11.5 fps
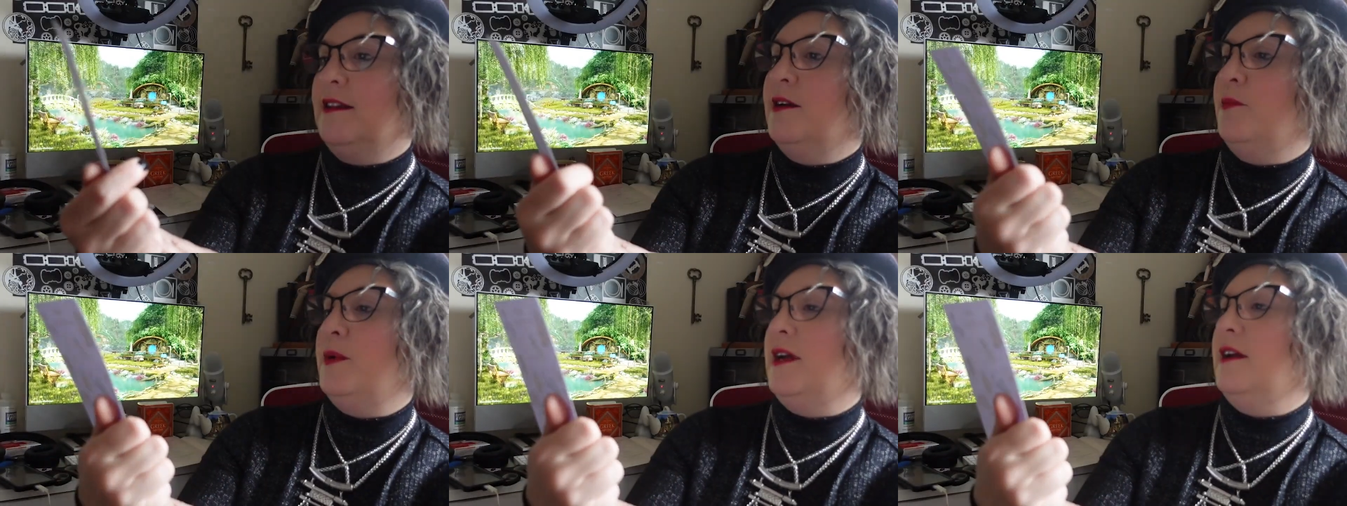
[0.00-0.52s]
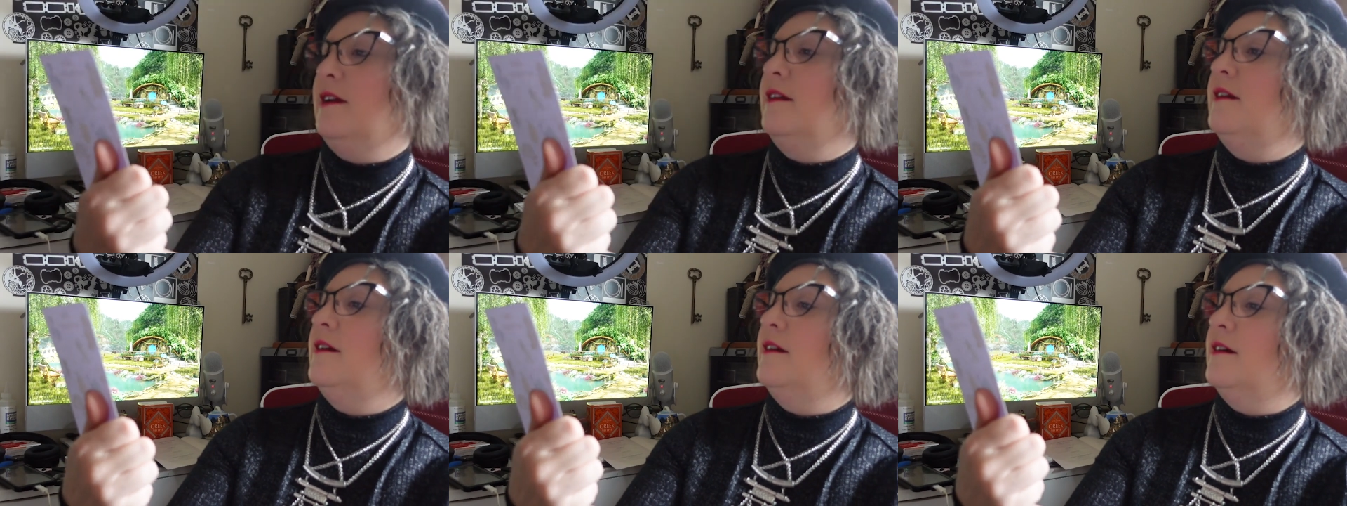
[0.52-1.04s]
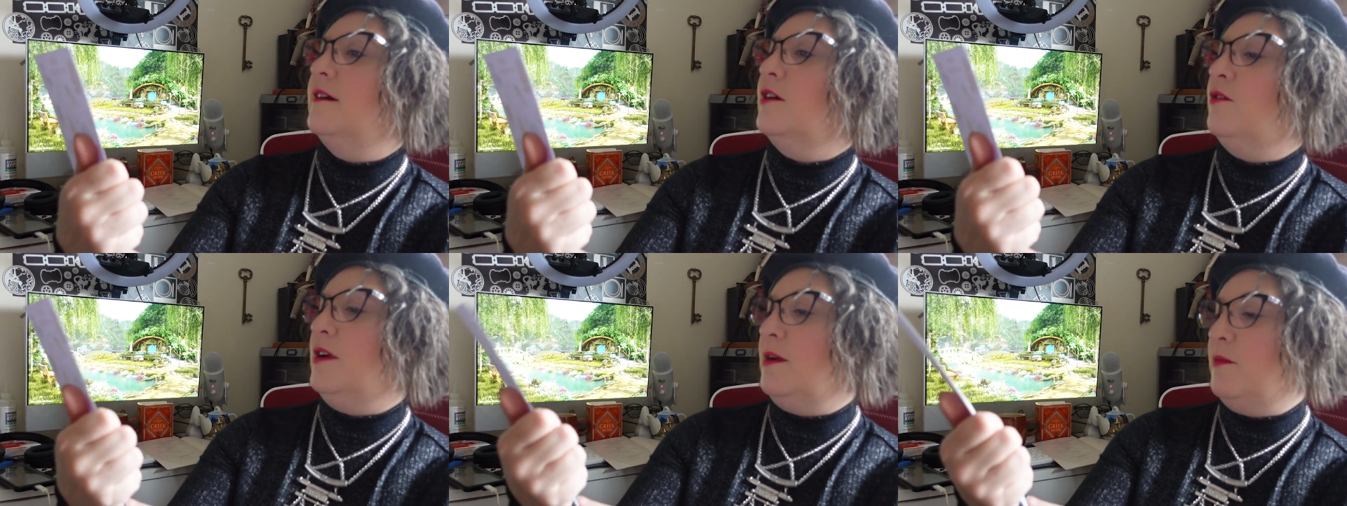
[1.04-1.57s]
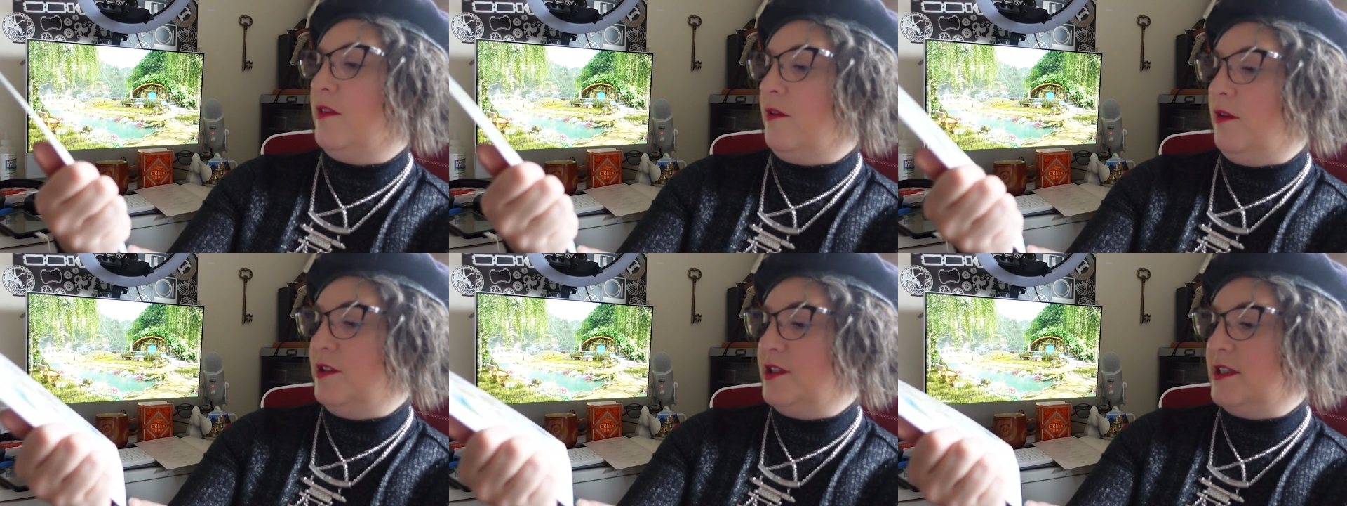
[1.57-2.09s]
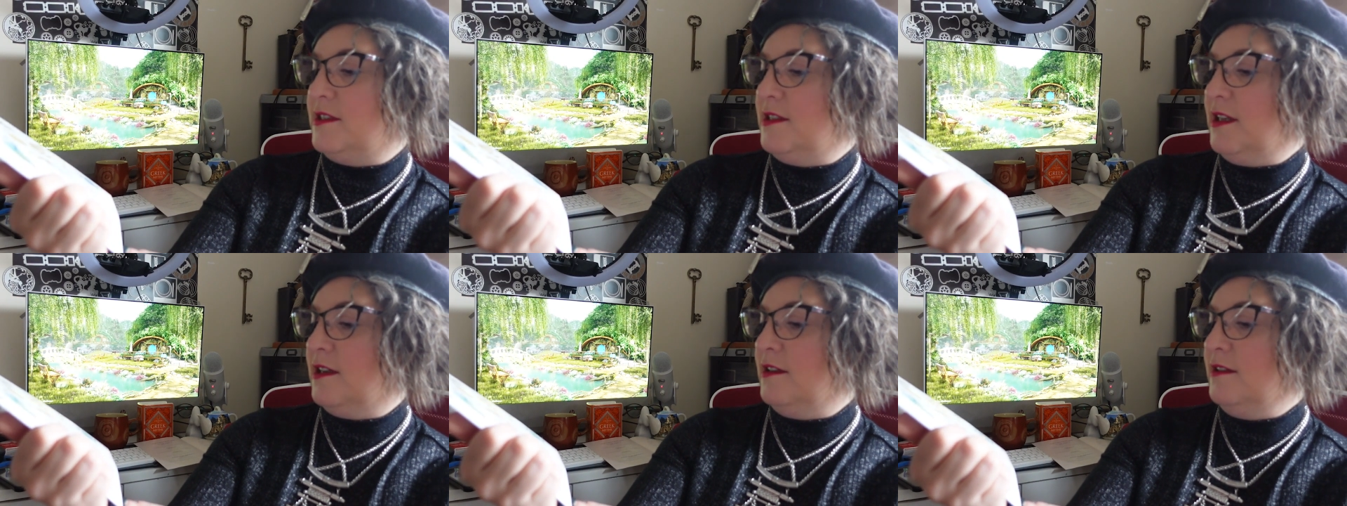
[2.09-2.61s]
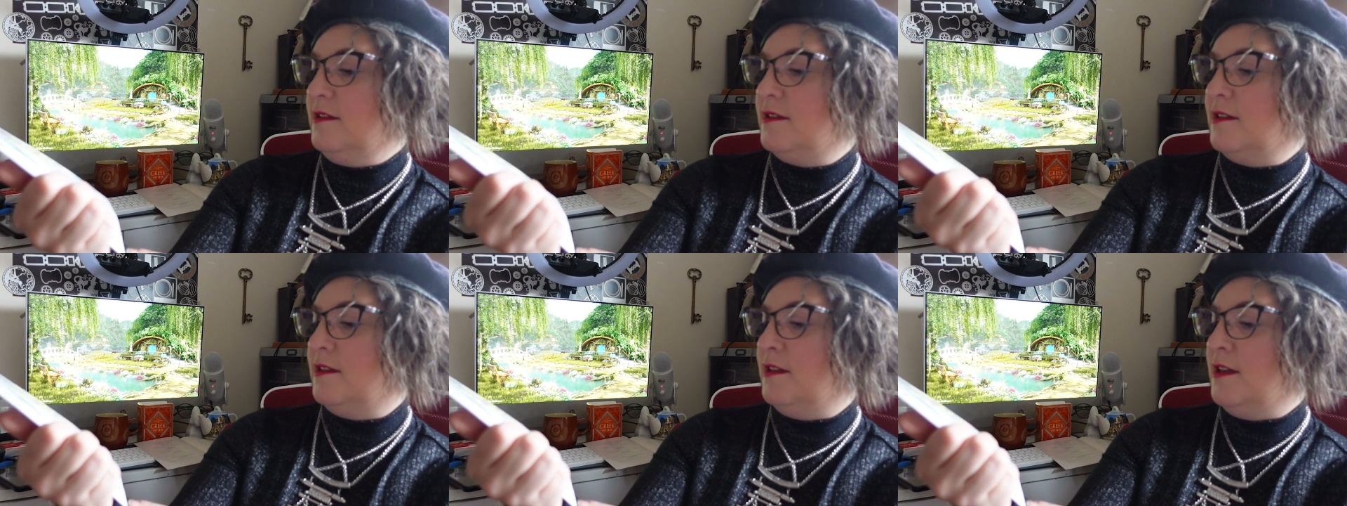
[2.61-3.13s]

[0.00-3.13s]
There'll be Greek mythology stickers